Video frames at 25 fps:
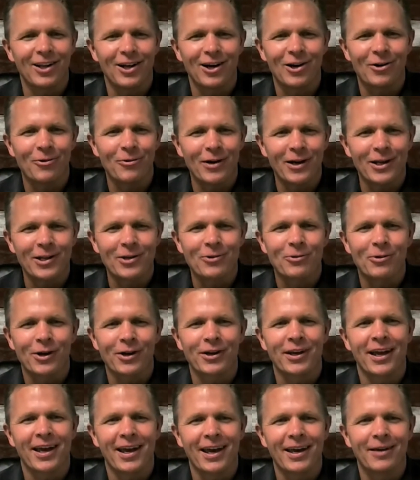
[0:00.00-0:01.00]
already we're going
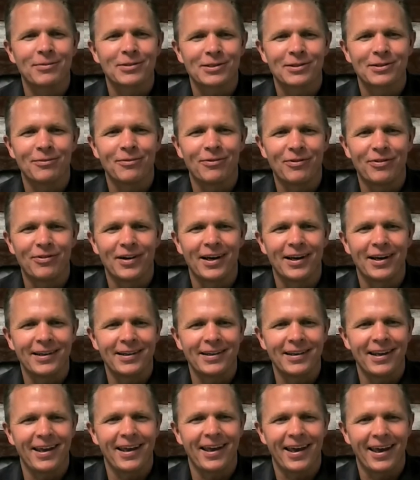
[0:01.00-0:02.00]
to have some
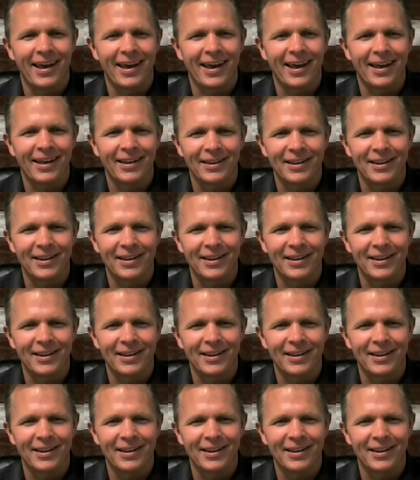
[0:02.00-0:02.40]
fun and